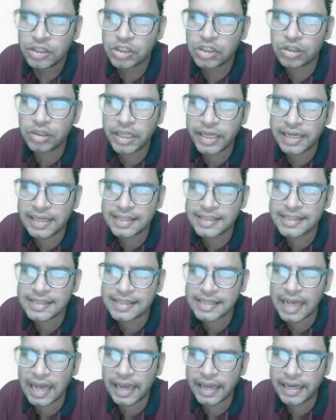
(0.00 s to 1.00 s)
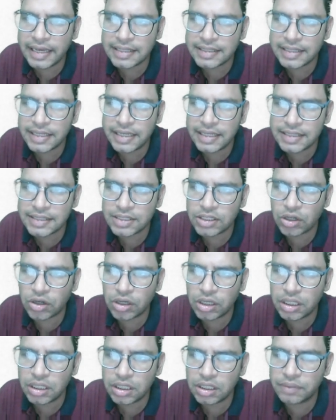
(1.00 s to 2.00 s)
So their size is,
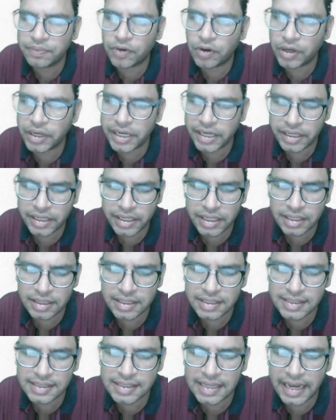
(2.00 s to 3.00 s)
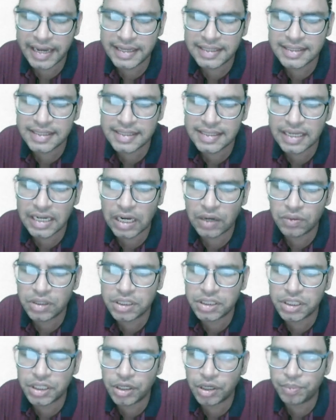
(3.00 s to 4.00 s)
don't forget it, this size is
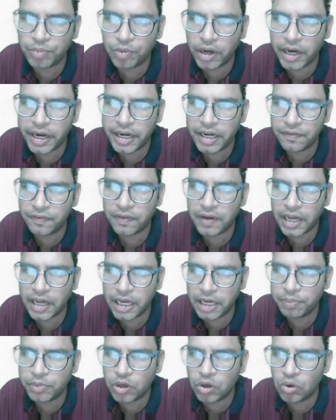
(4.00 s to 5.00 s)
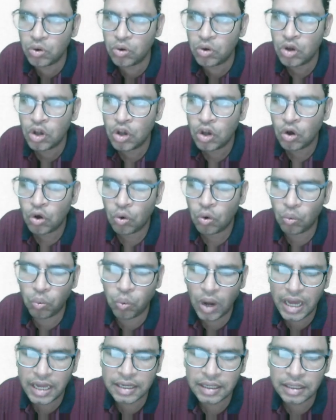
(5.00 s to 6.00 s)
around 0.5 to
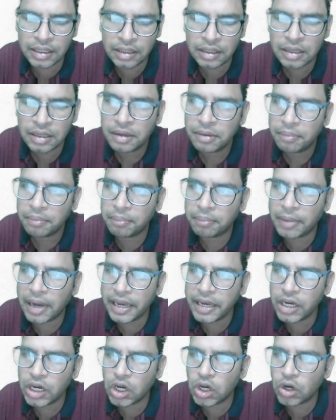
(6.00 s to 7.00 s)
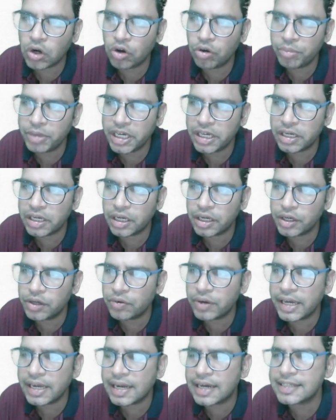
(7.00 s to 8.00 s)
1 micrometer.
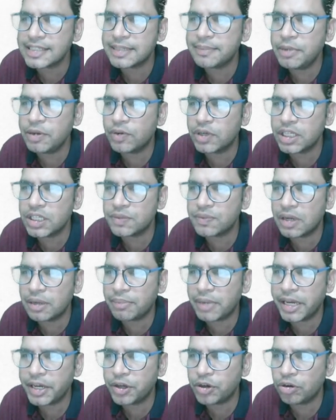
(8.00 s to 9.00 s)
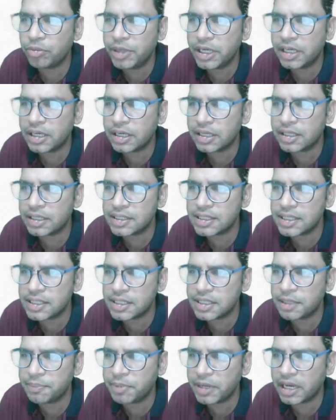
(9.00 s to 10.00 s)
You can ask me what is 1 micrometer. This
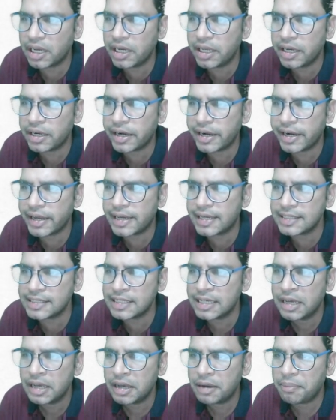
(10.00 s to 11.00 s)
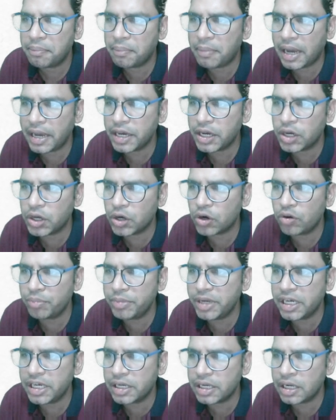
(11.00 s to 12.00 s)
is typically read as
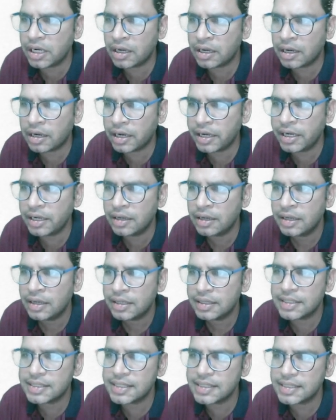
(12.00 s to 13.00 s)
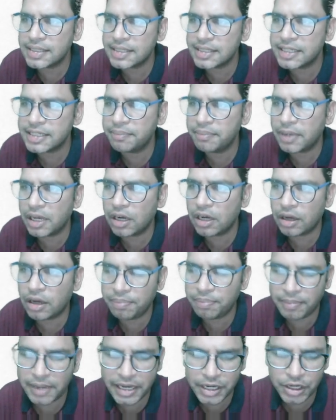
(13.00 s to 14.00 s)
micrometer, right? This is the symbol
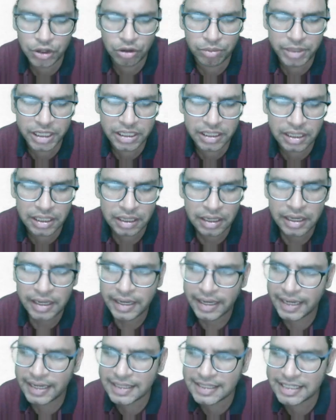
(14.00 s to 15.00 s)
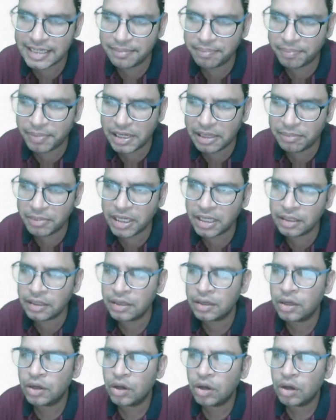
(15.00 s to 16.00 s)
of micrometer. It simply means
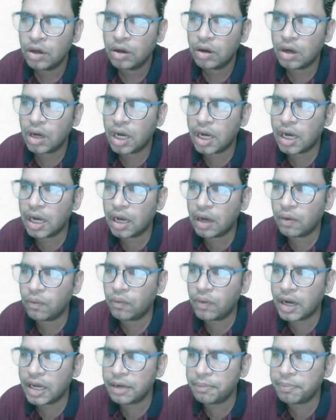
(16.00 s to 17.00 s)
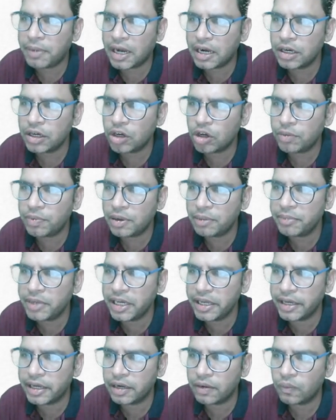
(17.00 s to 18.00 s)
1 part of a
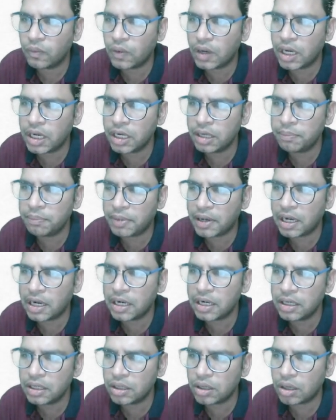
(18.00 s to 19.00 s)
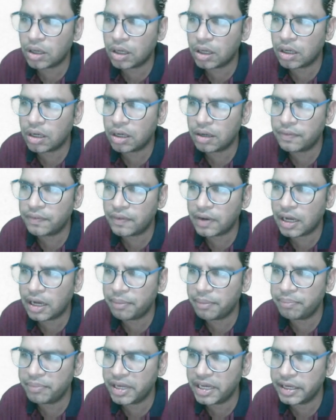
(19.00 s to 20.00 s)
million. 1 part of
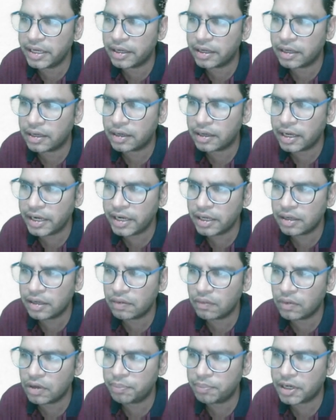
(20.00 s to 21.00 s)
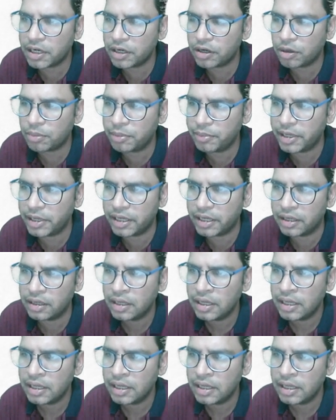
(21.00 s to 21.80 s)
a million, right? 1 part of a million.